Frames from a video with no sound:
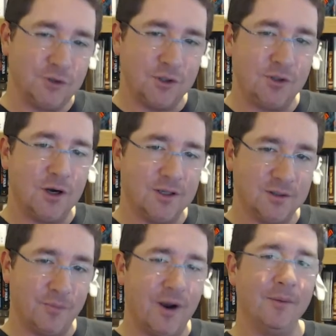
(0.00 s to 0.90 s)
could cause
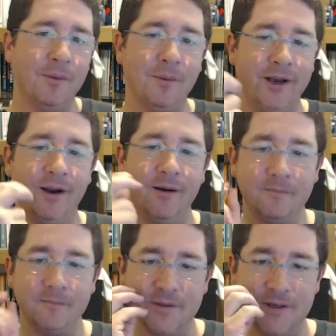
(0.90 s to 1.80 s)
a problem later.
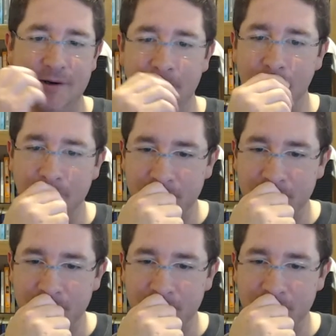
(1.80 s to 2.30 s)
So,